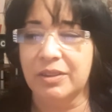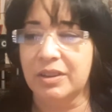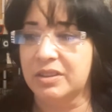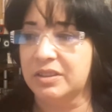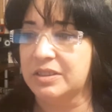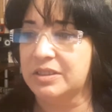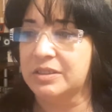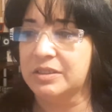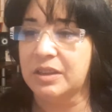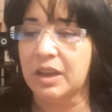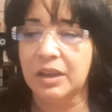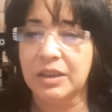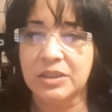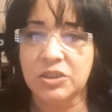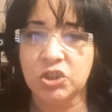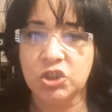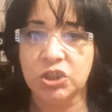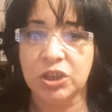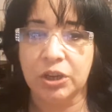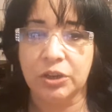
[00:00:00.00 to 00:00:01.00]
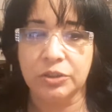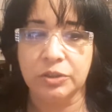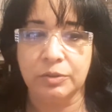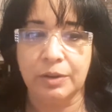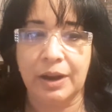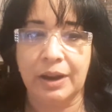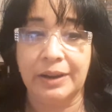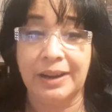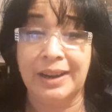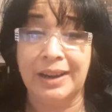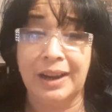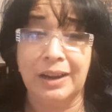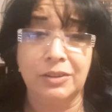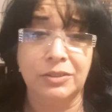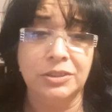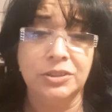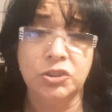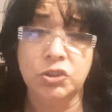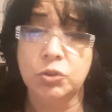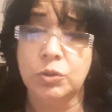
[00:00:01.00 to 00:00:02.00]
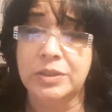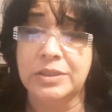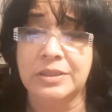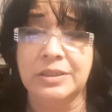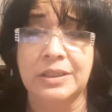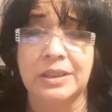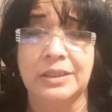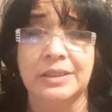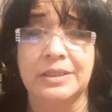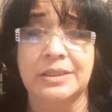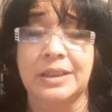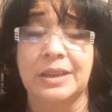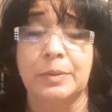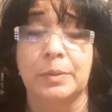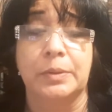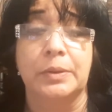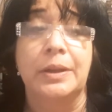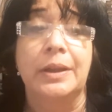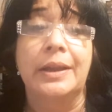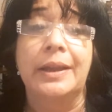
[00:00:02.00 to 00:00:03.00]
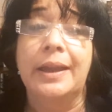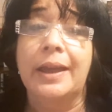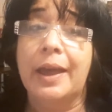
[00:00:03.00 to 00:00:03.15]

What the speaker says: are like the suckiest chairs around, and I don't enjoy sitting at the table.